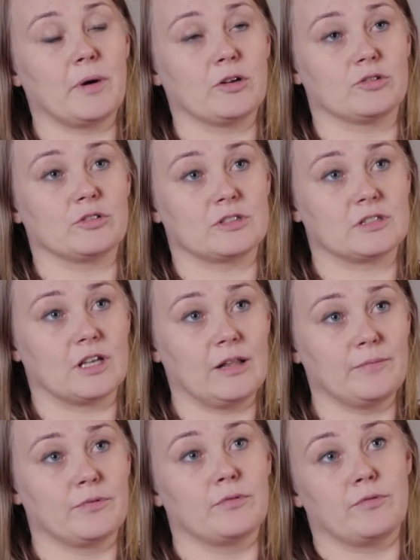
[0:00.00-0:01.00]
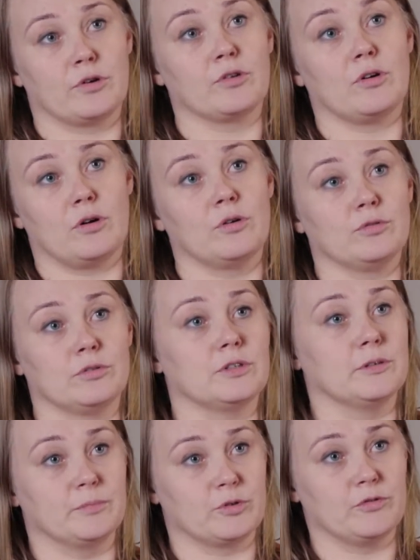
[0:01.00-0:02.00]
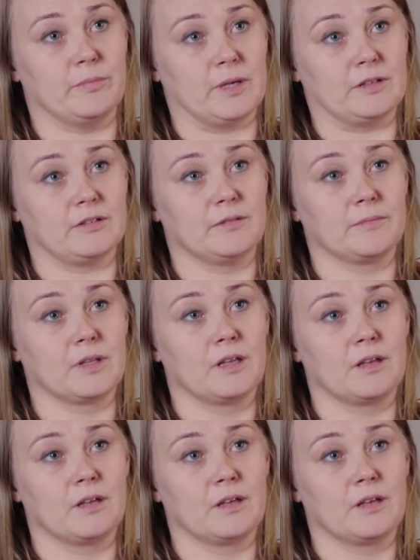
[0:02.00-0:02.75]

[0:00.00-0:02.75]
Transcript: about yourself for your own improvement.